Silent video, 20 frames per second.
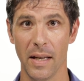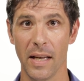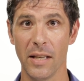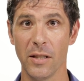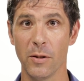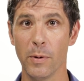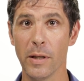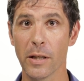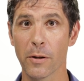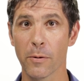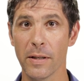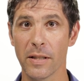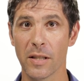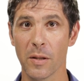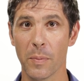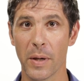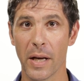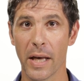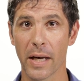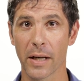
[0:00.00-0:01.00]
As you increase
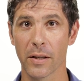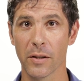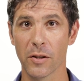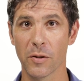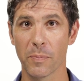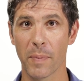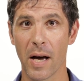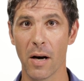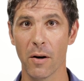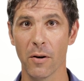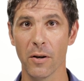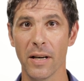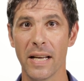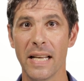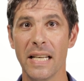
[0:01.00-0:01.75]
the binocular's power,